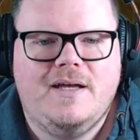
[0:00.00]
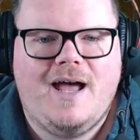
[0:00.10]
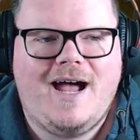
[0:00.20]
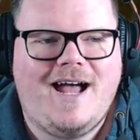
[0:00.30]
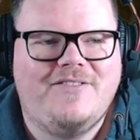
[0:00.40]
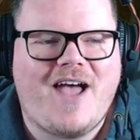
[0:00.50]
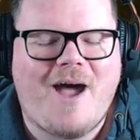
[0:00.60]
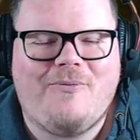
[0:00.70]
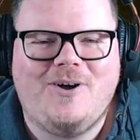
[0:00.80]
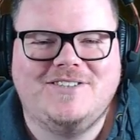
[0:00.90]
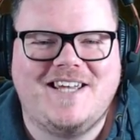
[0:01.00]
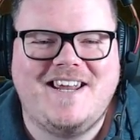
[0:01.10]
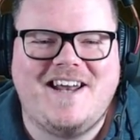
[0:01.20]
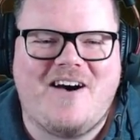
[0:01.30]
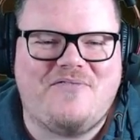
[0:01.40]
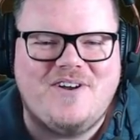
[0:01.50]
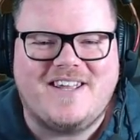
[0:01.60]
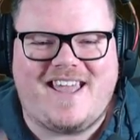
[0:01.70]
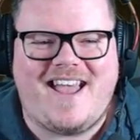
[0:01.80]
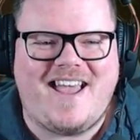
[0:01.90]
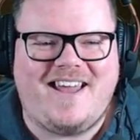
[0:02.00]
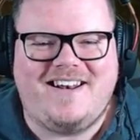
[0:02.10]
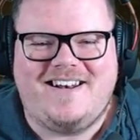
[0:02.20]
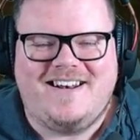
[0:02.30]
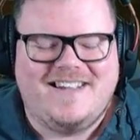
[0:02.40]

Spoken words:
And that was enough again.